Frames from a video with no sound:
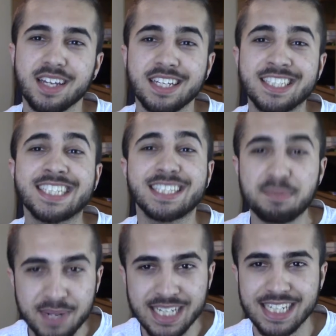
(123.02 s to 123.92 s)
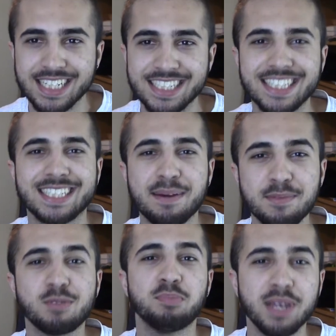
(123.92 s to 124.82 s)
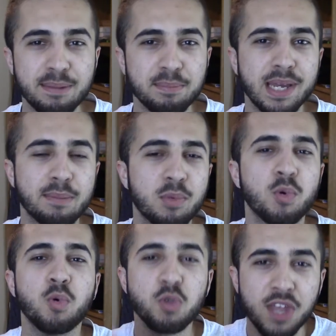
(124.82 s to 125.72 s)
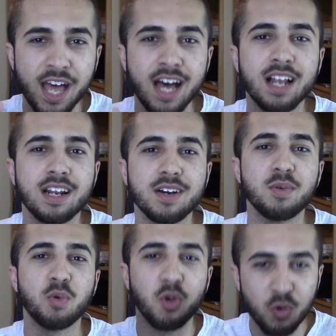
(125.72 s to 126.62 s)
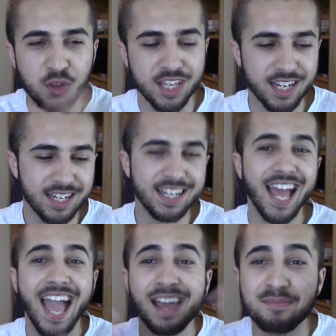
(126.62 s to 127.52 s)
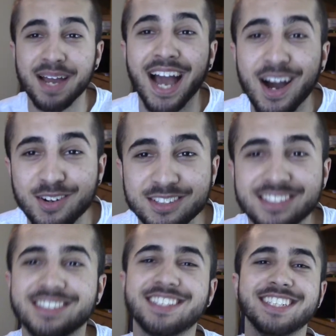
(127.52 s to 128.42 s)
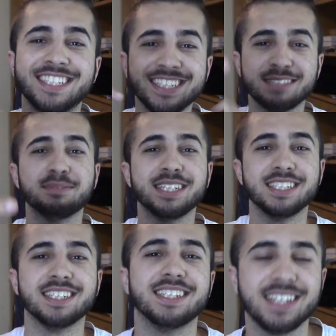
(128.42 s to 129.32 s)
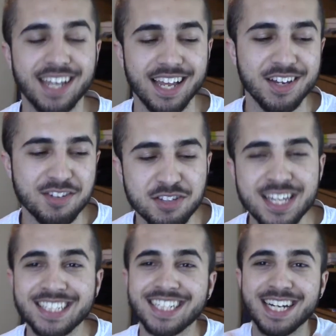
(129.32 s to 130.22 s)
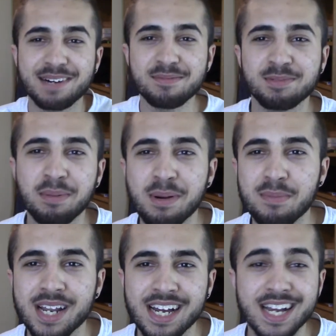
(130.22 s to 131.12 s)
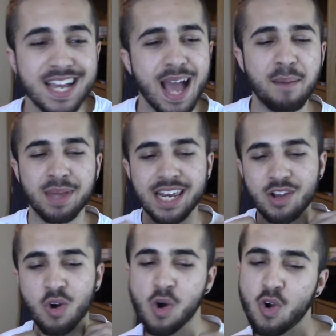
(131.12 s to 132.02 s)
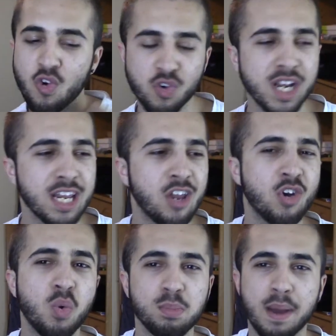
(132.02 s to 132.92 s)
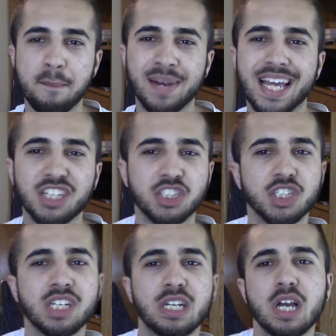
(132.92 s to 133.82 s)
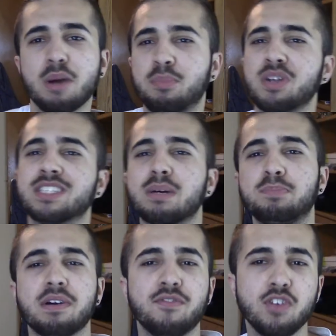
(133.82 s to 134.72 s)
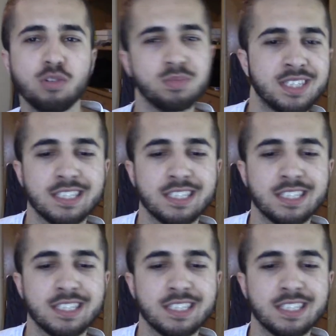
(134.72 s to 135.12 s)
Just imagine, she's coming to pick me up. Who the hell would do that? At my house. Just imagine. So then she comes, blah, blah, blah. I'm getting all ready, you know, with my black shirt, putting some perfume,